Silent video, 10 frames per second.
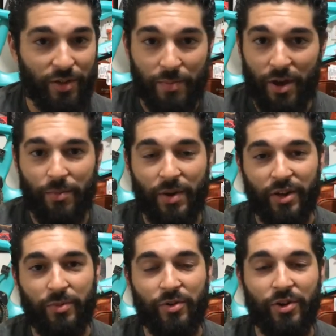The mountain
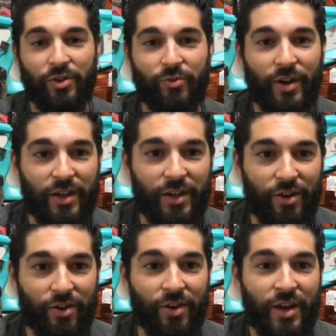bike community is right
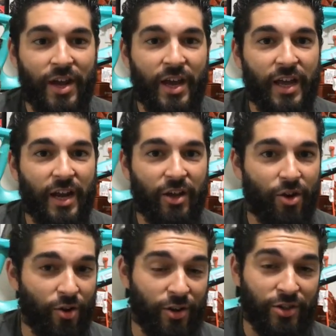here, and I
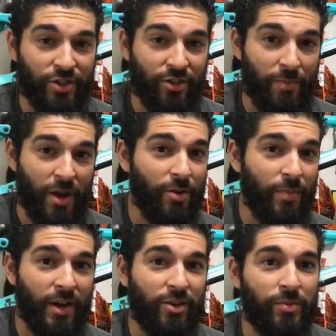encourage the mountain
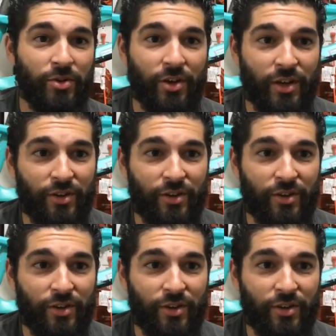bike community